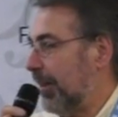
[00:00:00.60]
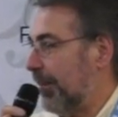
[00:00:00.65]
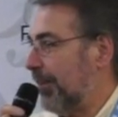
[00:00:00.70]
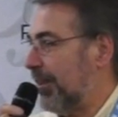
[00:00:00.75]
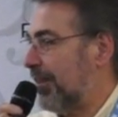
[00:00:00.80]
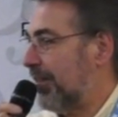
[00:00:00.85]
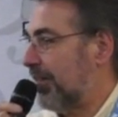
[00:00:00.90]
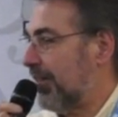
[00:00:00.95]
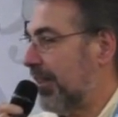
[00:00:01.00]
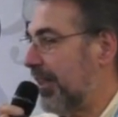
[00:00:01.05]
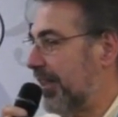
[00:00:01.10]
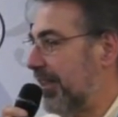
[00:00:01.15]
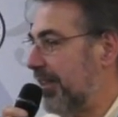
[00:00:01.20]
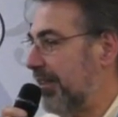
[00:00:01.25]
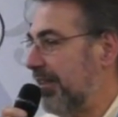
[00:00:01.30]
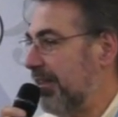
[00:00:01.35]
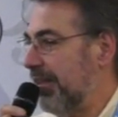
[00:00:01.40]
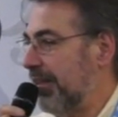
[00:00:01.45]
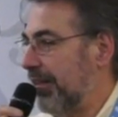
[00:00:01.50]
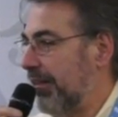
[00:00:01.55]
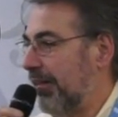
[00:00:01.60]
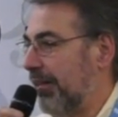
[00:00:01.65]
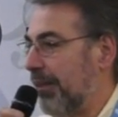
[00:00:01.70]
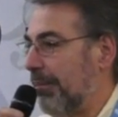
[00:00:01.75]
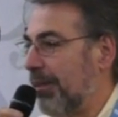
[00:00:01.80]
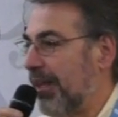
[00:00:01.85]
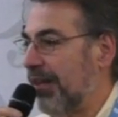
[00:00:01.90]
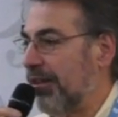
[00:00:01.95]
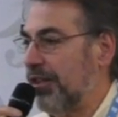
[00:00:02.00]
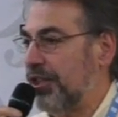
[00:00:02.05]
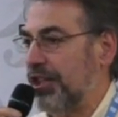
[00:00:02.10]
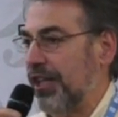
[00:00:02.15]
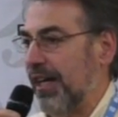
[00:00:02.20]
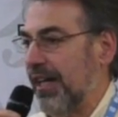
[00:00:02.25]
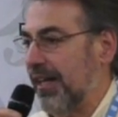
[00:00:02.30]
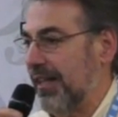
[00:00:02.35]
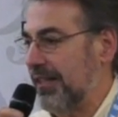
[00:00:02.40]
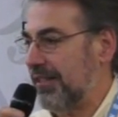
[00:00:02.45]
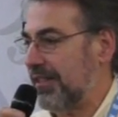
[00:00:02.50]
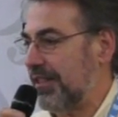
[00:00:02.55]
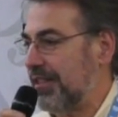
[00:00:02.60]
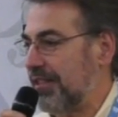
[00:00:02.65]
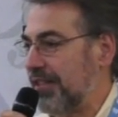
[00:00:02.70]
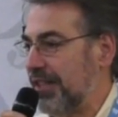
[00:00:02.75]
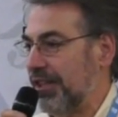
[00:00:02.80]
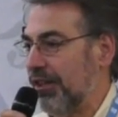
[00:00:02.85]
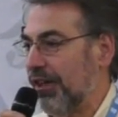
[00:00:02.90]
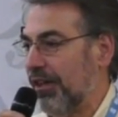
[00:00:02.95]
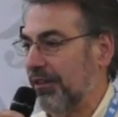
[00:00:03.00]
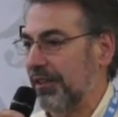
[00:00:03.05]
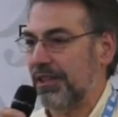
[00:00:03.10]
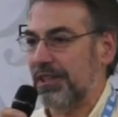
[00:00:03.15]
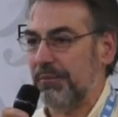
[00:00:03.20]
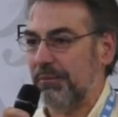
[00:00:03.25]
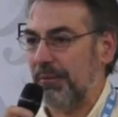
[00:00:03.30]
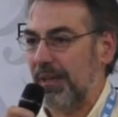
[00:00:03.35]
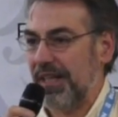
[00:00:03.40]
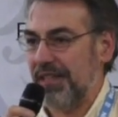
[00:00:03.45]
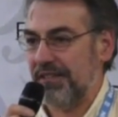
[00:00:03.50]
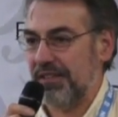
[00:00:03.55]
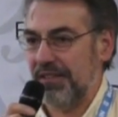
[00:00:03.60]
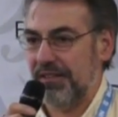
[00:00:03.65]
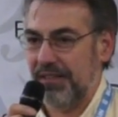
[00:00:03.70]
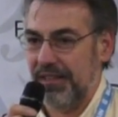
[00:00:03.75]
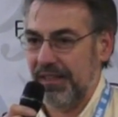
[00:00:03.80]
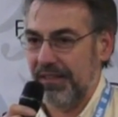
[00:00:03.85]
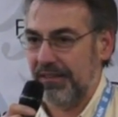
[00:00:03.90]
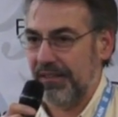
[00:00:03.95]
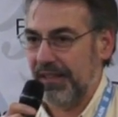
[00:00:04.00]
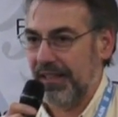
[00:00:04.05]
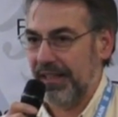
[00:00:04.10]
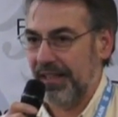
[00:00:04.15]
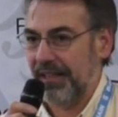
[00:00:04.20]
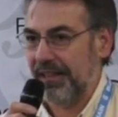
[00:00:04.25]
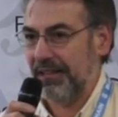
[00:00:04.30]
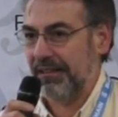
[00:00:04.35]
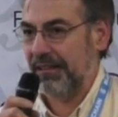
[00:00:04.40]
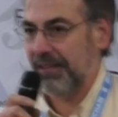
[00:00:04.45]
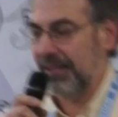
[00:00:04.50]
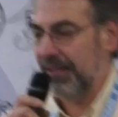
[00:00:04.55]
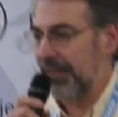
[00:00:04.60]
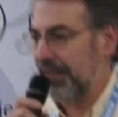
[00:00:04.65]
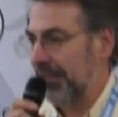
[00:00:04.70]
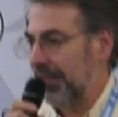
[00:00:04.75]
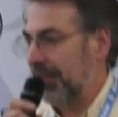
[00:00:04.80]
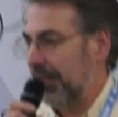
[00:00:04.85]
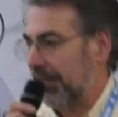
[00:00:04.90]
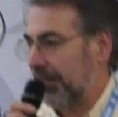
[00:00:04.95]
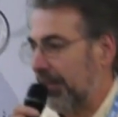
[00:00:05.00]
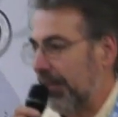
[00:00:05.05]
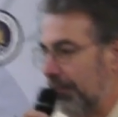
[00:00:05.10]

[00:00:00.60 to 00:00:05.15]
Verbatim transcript: I'm excited and I'm energized to see all these faces here today. I